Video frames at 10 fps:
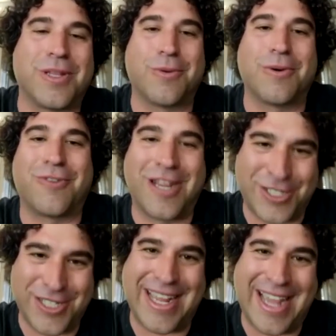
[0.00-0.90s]

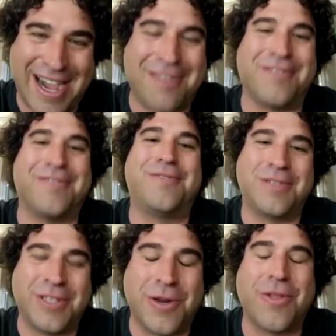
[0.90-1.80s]
refreshing to have,
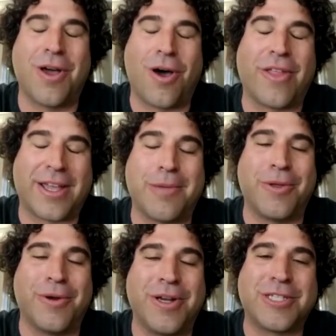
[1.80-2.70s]
all that
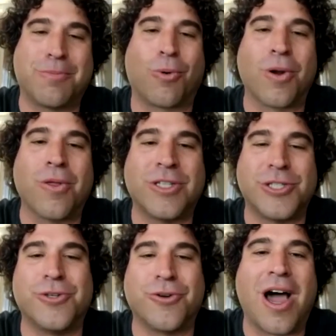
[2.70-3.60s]
community support that
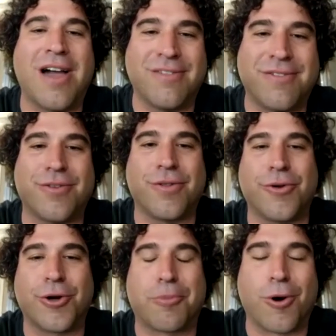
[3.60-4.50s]
you derive through
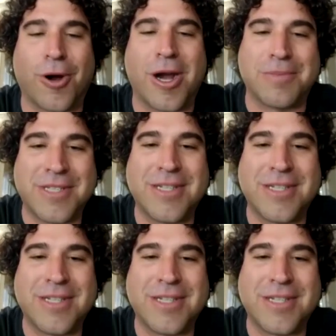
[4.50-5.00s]
your programs.